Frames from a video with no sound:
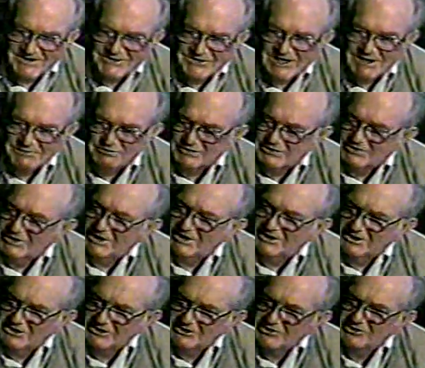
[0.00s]
that particular.
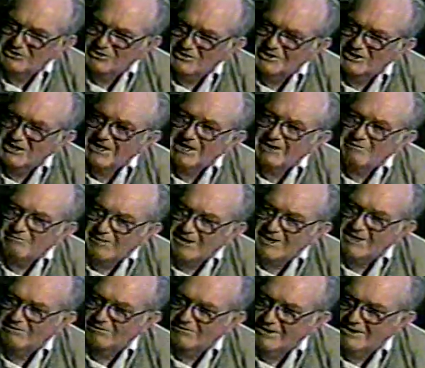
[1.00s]
You just get
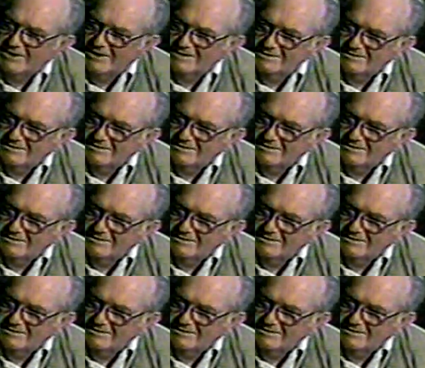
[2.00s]
involved in it,